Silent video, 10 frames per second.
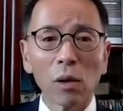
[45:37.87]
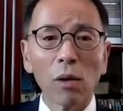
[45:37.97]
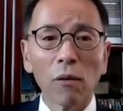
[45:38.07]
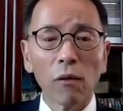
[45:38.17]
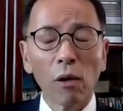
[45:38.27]

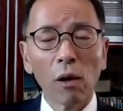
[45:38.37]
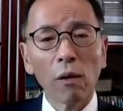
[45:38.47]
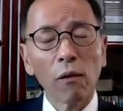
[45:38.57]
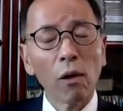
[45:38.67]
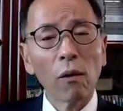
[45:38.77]
So
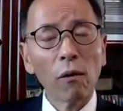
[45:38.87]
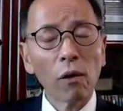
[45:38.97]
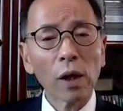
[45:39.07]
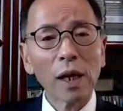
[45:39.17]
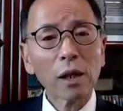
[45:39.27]

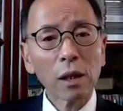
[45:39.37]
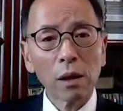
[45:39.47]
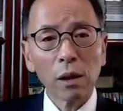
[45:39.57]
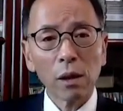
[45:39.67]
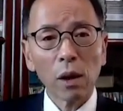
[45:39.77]
for the next
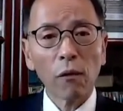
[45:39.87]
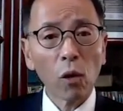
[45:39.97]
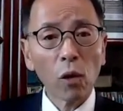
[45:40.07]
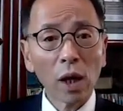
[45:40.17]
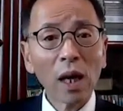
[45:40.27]

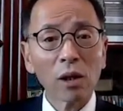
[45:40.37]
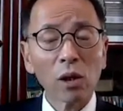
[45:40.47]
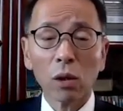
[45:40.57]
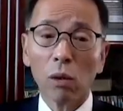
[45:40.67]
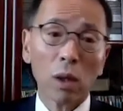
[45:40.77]
4
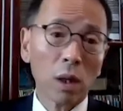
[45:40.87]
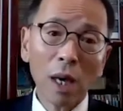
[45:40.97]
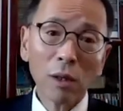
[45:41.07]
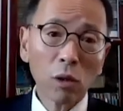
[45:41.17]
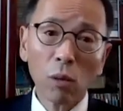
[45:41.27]
years, so
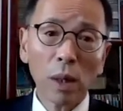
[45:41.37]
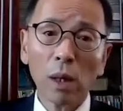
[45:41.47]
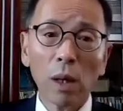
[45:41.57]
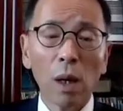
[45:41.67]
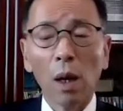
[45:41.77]
he has to
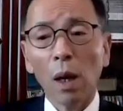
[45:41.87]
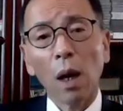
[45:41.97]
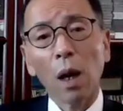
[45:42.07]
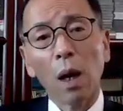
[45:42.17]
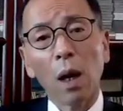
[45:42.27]
be
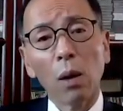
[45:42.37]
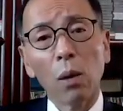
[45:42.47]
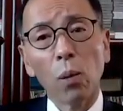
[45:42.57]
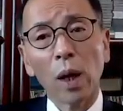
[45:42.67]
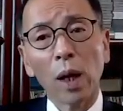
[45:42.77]

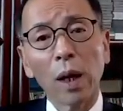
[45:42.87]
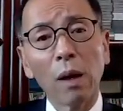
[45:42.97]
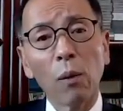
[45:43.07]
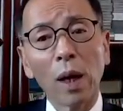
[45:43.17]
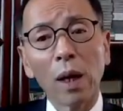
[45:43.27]

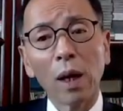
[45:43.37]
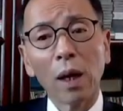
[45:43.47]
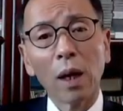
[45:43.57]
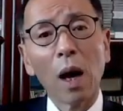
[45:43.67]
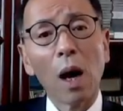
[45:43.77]

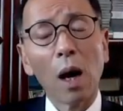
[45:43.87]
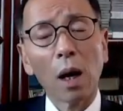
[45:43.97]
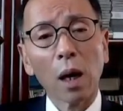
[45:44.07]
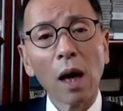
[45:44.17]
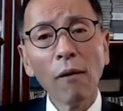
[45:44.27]
really
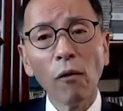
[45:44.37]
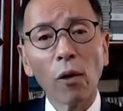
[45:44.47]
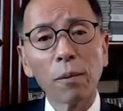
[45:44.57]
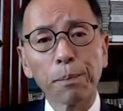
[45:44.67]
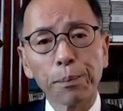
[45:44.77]
careful.